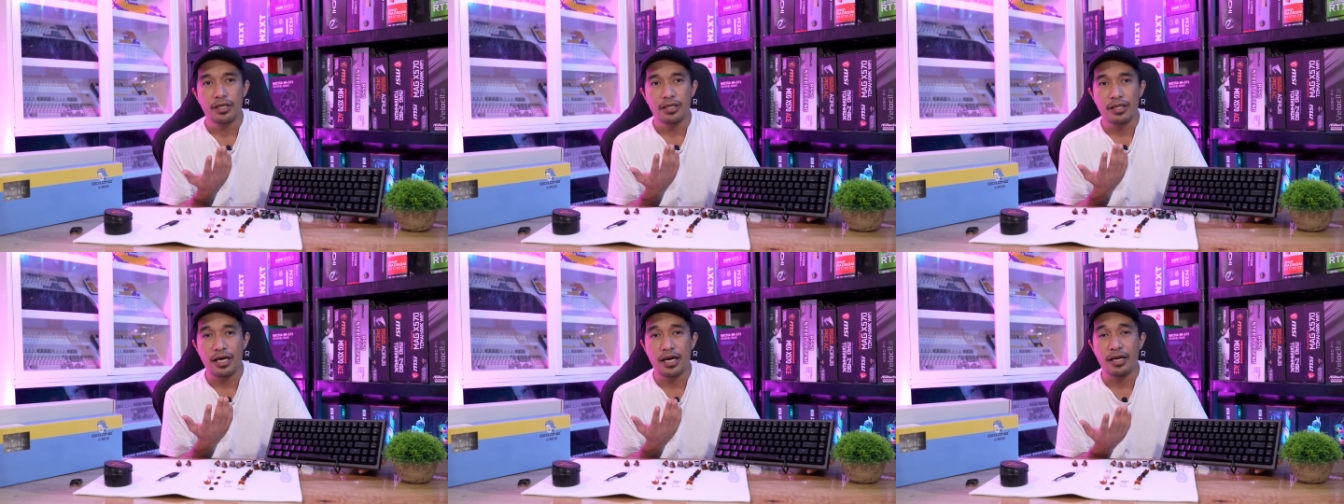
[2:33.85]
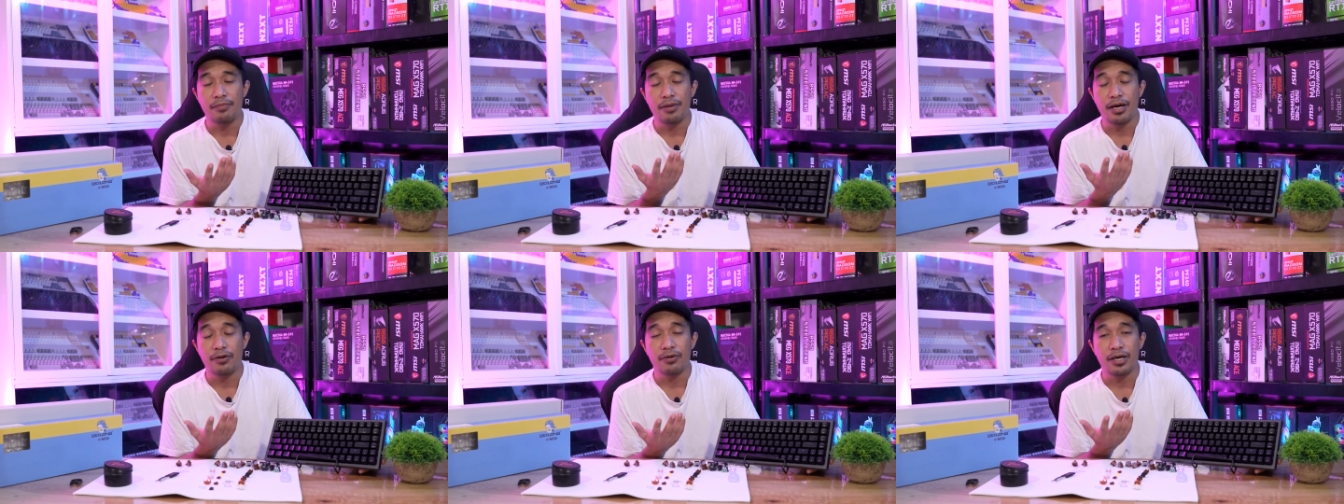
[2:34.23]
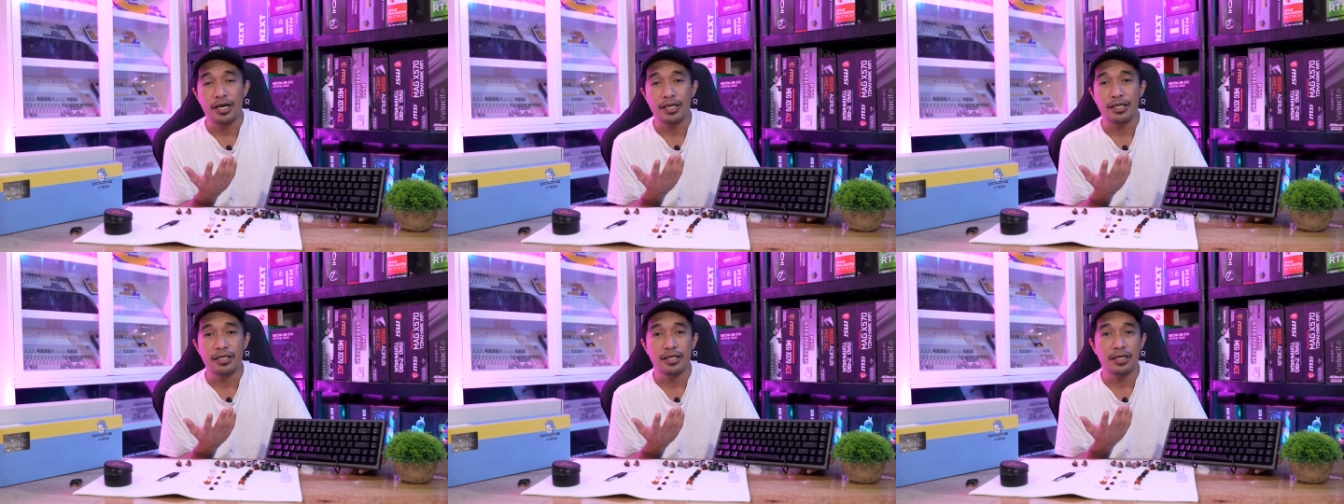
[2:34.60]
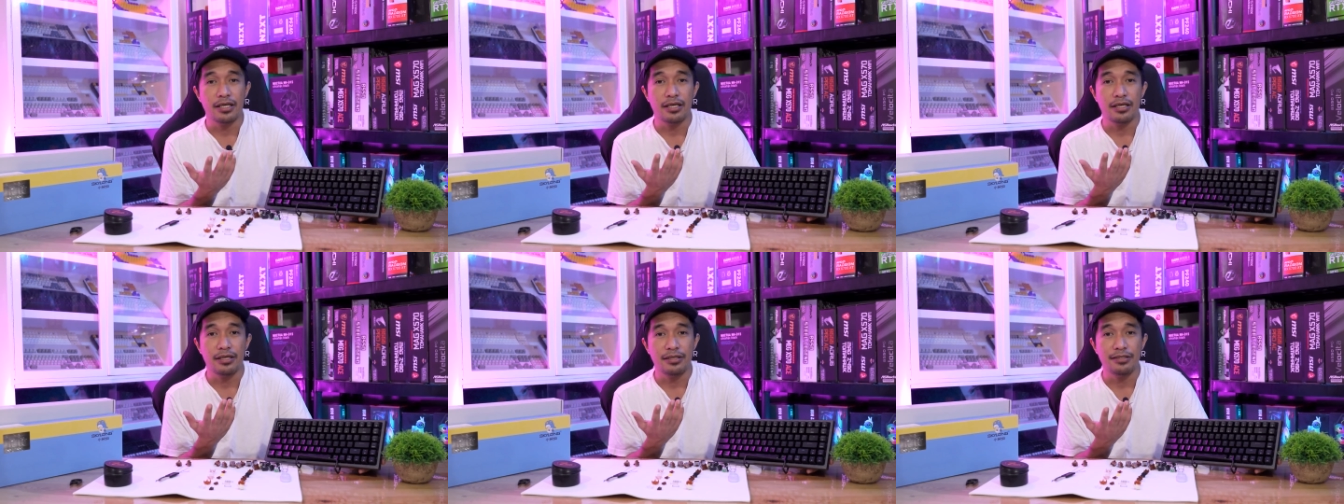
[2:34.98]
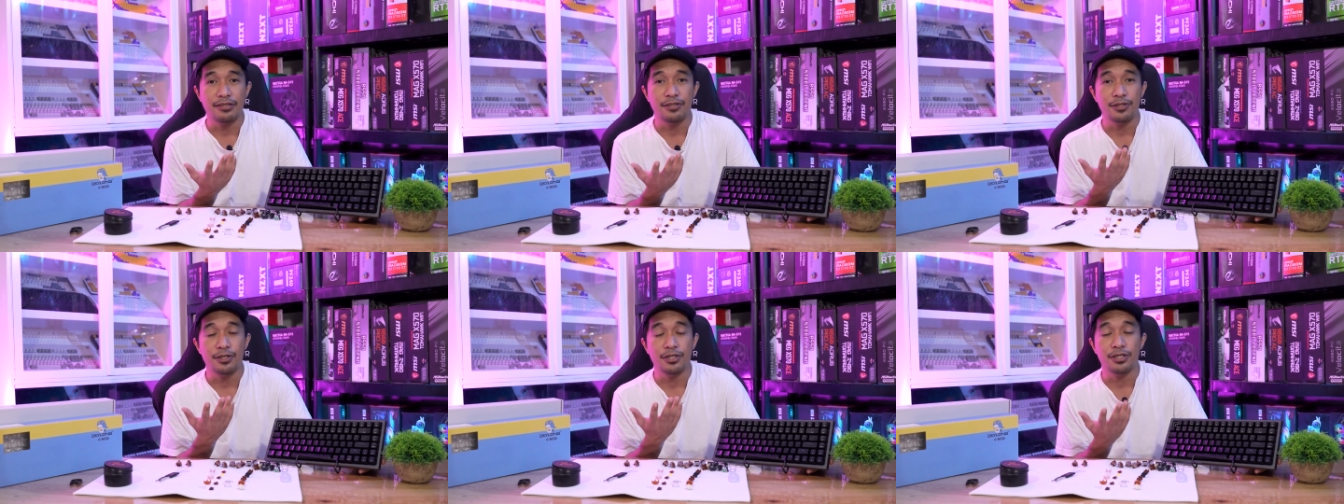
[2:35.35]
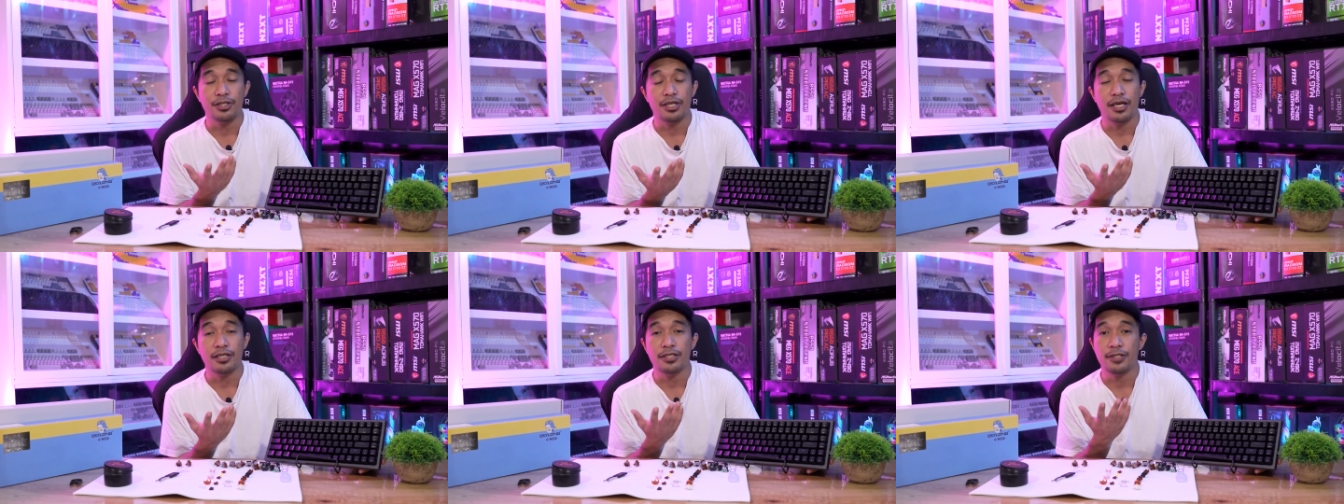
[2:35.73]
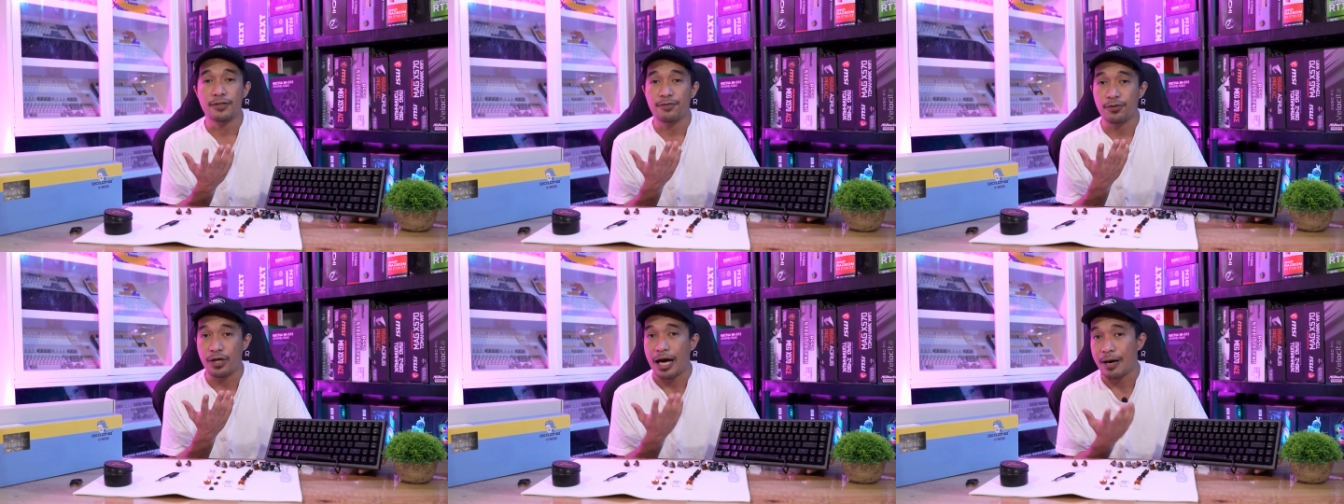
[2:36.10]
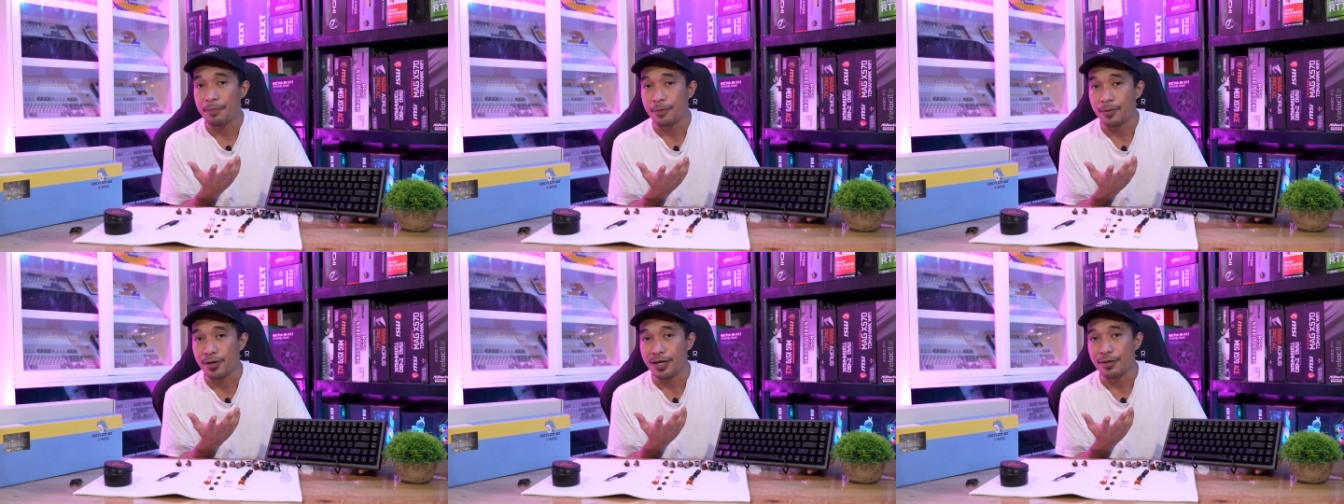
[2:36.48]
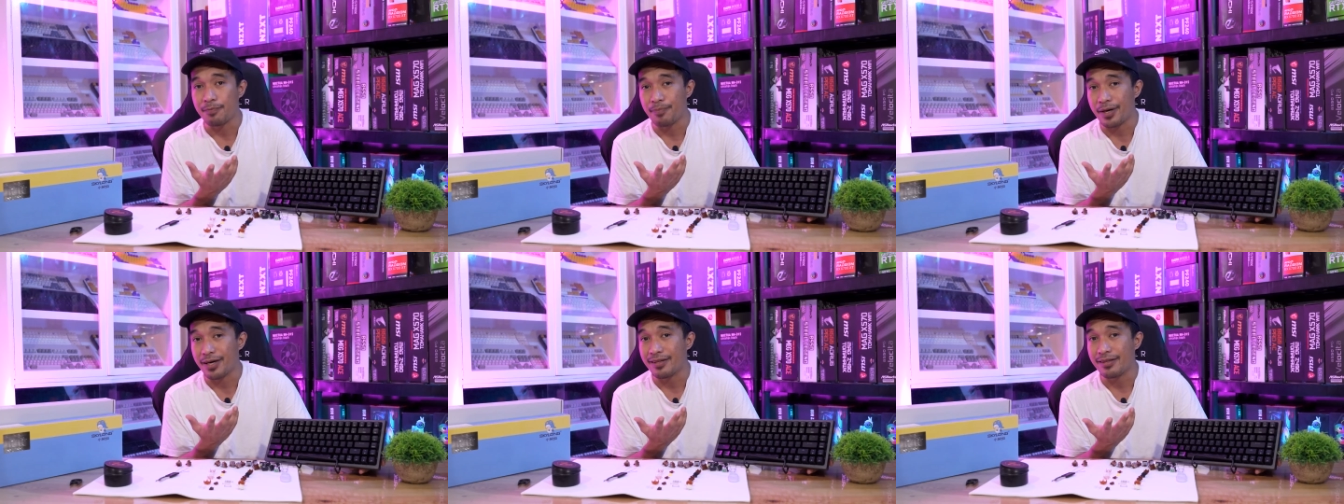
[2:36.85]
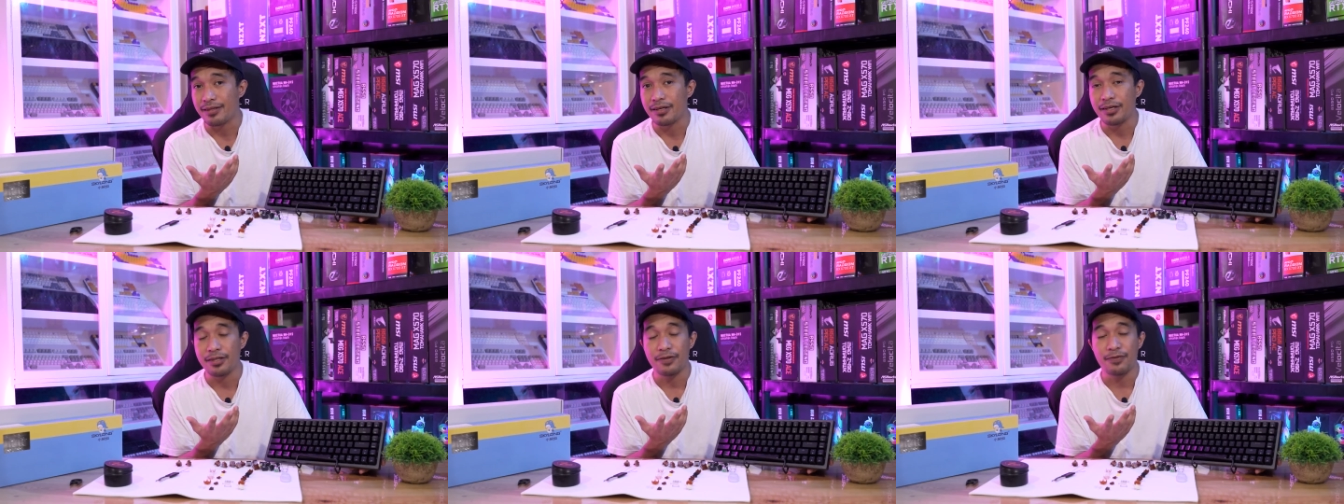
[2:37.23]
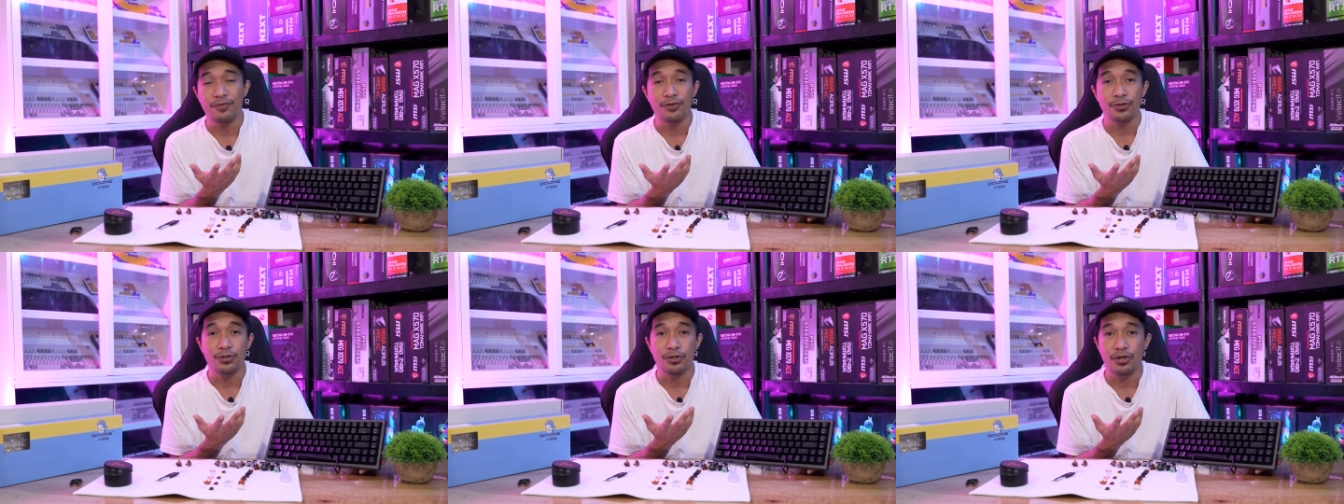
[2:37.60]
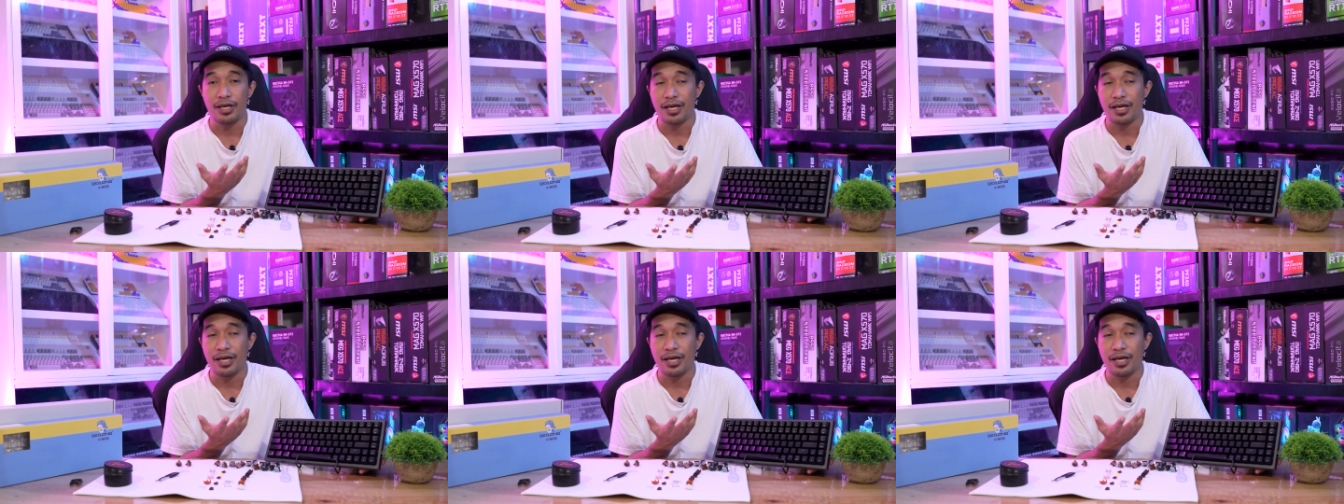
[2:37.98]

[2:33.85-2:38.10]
dahil meron ka ding easier chance for upgrade path in the future,